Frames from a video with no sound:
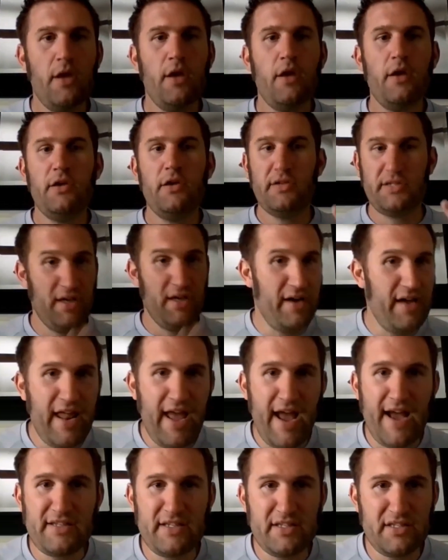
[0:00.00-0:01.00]
You still get
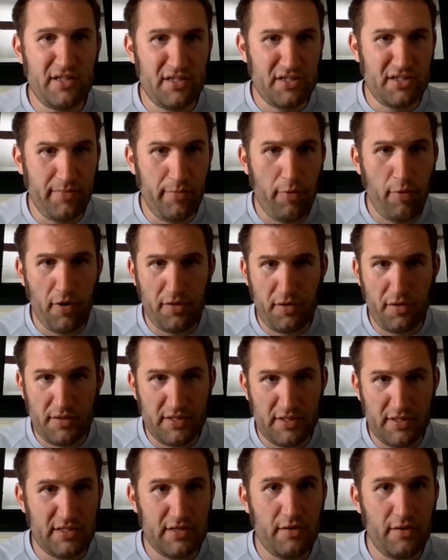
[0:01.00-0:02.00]
access to support through
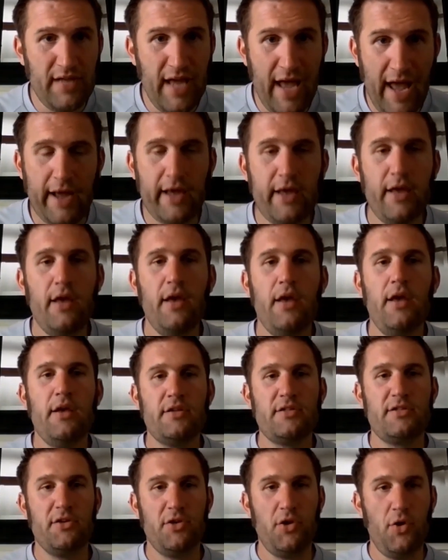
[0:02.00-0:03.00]
Cisco TAC.
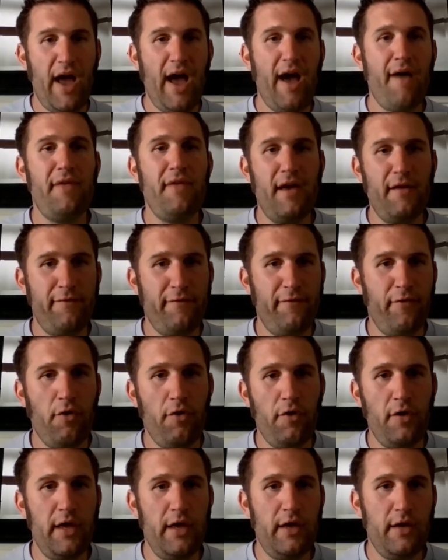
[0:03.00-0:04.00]
So you have that
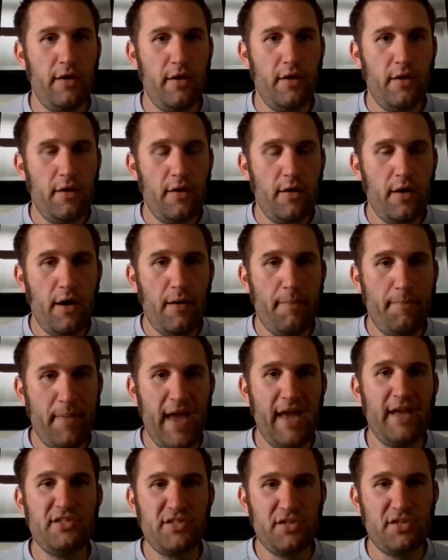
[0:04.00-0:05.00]
fully
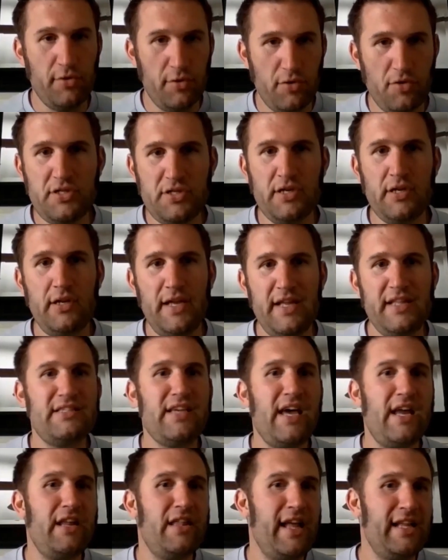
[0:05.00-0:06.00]
baked solution
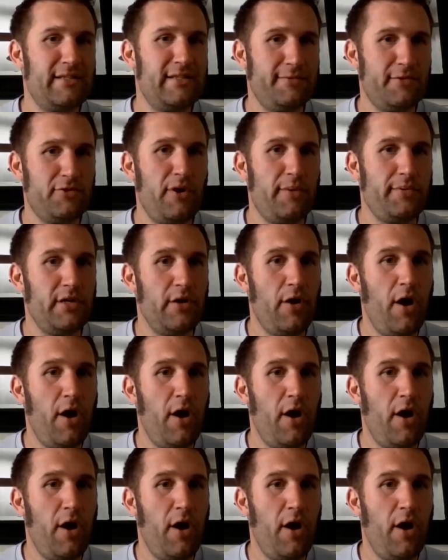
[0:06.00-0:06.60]
inside of that subscription